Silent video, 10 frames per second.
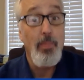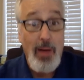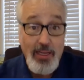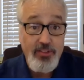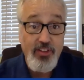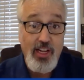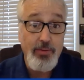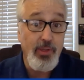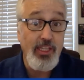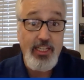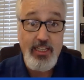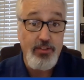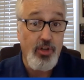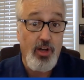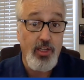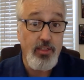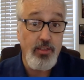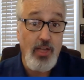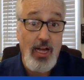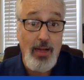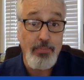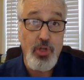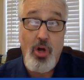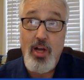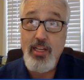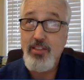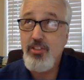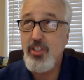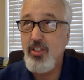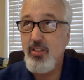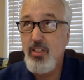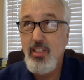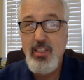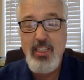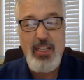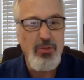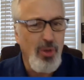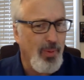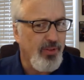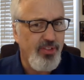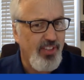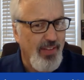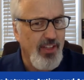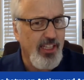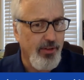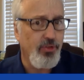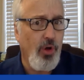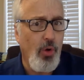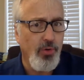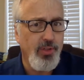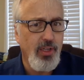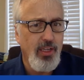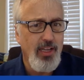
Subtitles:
My son really didn't talk until he was almost 7 years old.